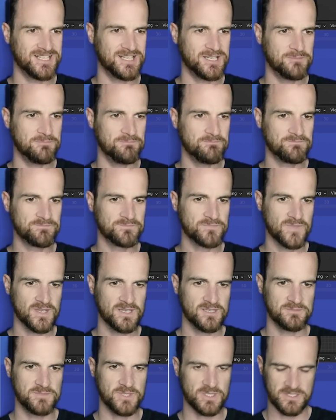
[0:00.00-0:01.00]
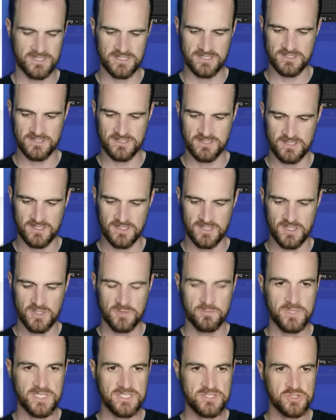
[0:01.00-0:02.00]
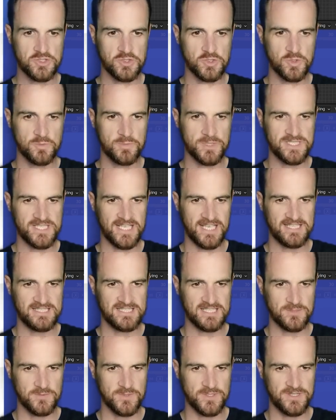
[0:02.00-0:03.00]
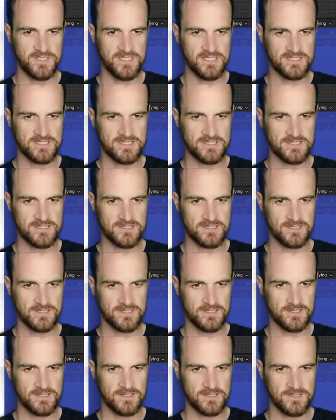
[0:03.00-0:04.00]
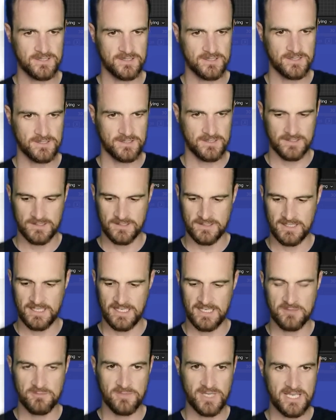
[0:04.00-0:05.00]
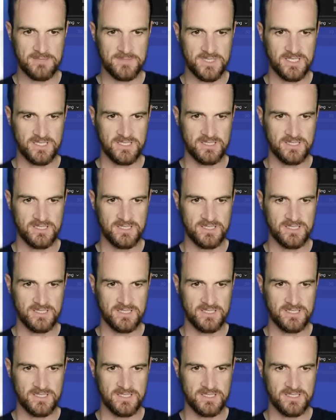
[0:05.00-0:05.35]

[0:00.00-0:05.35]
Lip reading: I'm not going to be too pedantic with this, and